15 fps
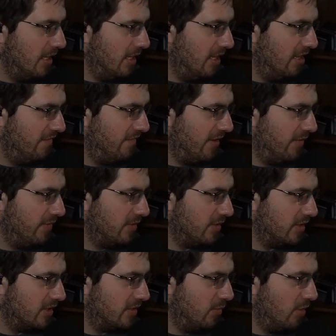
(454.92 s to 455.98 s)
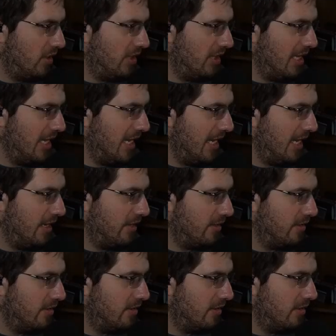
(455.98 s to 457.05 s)
if I was a smart lad,
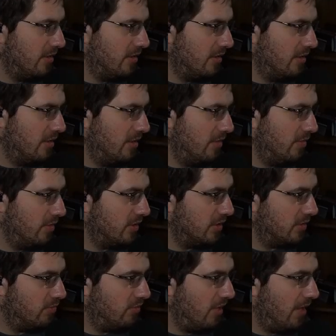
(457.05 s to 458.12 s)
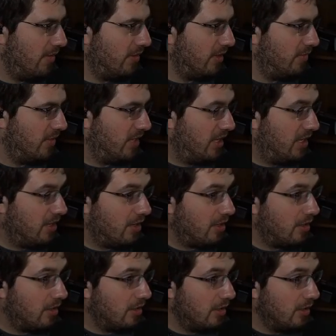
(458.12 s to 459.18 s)
which is probably going to be
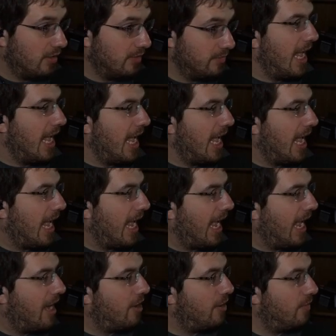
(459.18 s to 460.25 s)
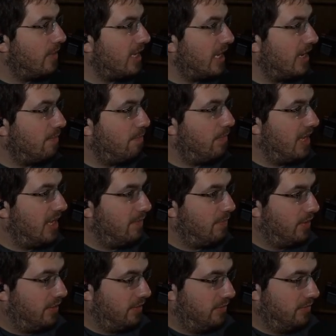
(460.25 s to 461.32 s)
here. How do we get
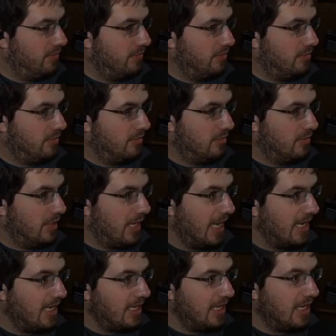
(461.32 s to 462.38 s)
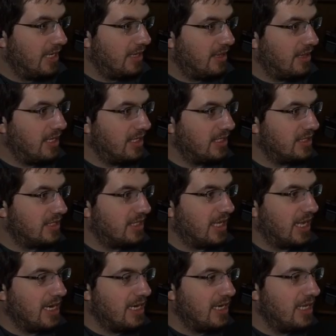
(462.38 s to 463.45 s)
people? I need these,
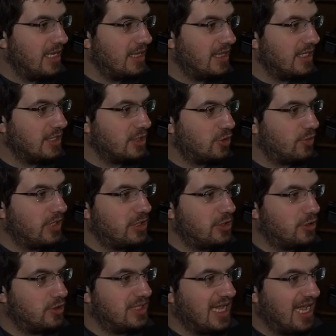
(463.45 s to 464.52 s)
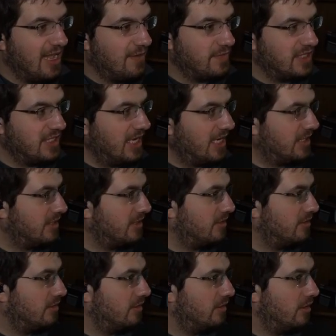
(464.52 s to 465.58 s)
I need these creatures to have sex.
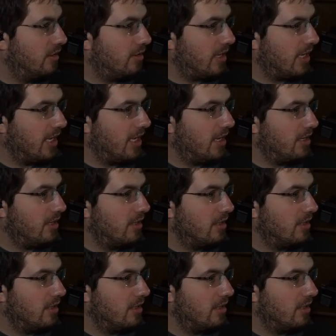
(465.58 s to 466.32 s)
Okay?